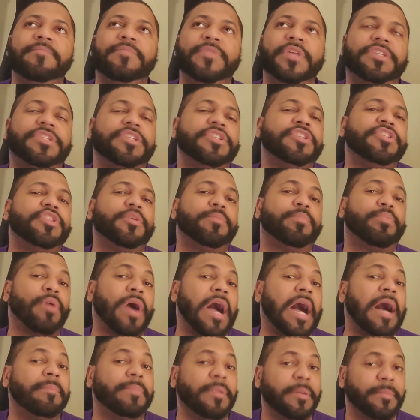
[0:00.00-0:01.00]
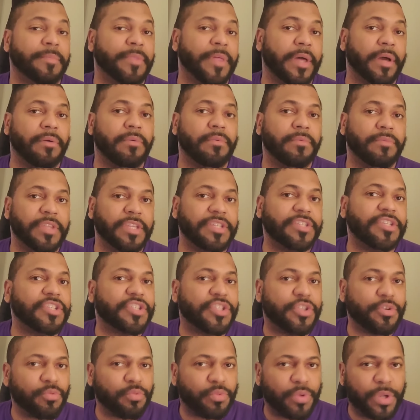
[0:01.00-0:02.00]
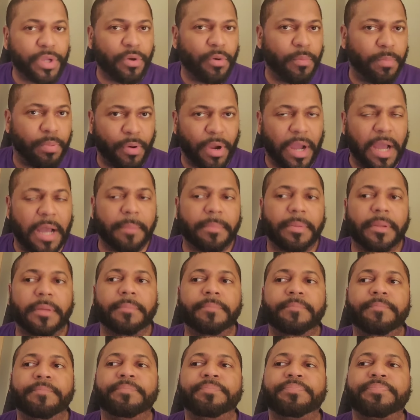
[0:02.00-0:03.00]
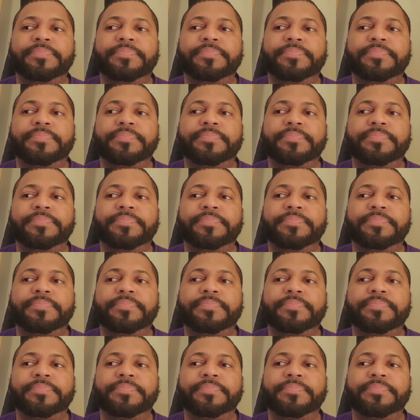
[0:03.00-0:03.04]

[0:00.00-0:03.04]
This is the problem, though. This is the real problem.